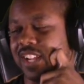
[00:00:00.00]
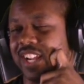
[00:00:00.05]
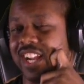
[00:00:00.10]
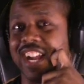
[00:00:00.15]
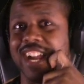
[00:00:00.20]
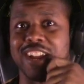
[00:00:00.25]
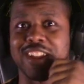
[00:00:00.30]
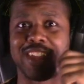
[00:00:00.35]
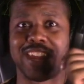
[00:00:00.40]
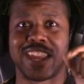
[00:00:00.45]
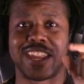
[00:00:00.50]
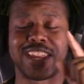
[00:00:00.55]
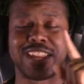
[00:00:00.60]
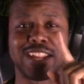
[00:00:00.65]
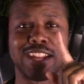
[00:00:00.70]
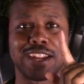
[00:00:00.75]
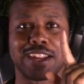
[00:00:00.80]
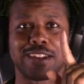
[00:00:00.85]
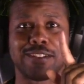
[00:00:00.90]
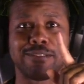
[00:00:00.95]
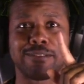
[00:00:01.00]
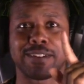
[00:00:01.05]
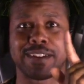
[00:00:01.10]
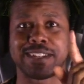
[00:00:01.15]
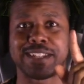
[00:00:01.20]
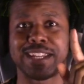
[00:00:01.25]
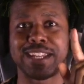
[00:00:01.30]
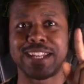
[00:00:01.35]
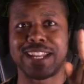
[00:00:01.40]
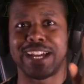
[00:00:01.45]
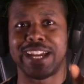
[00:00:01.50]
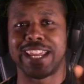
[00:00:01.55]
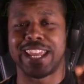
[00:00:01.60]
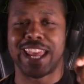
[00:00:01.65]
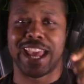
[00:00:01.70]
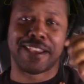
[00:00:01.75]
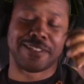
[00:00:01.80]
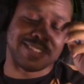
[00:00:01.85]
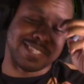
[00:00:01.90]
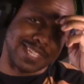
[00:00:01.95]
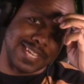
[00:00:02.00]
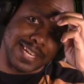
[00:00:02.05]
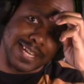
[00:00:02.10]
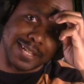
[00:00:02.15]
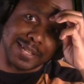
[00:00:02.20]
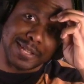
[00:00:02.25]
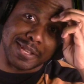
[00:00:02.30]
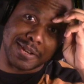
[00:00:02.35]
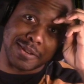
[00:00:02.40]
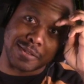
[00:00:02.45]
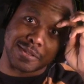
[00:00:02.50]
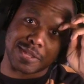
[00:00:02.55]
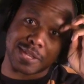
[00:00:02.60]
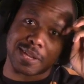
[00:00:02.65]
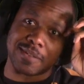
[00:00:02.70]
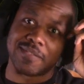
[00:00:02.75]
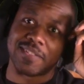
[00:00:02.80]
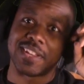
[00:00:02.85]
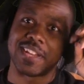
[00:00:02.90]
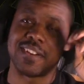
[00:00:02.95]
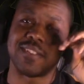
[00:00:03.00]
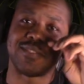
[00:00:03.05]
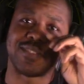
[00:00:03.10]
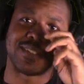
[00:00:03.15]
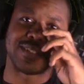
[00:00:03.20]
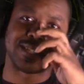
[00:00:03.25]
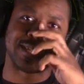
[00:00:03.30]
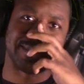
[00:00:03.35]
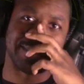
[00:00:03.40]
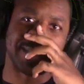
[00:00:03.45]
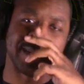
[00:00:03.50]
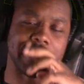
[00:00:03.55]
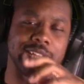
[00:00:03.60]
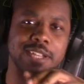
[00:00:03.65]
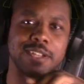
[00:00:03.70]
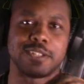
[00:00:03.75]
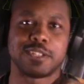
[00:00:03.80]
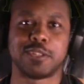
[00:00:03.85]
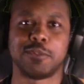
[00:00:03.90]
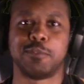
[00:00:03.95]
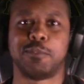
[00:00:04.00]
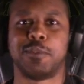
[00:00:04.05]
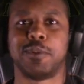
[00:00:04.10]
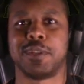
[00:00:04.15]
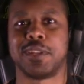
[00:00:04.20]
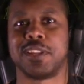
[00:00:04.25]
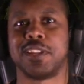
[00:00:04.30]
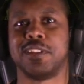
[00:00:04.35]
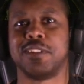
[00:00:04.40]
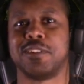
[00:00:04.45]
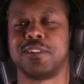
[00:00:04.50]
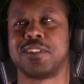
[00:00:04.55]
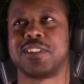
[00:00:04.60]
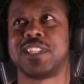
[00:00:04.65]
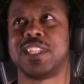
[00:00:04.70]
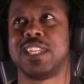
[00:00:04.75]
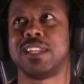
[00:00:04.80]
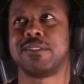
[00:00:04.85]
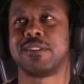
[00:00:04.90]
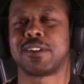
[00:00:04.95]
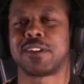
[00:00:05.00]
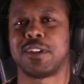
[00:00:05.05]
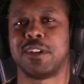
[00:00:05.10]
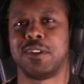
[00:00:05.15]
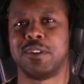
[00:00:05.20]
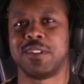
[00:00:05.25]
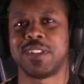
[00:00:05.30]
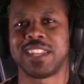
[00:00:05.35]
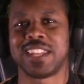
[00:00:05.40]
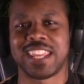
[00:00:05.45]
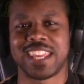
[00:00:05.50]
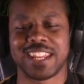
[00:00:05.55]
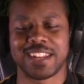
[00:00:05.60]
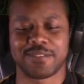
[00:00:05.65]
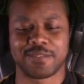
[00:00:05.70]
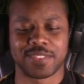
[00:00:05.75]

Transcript: Okay, granted, I have seen a little thumbnail for someone else who put a little secret code in it,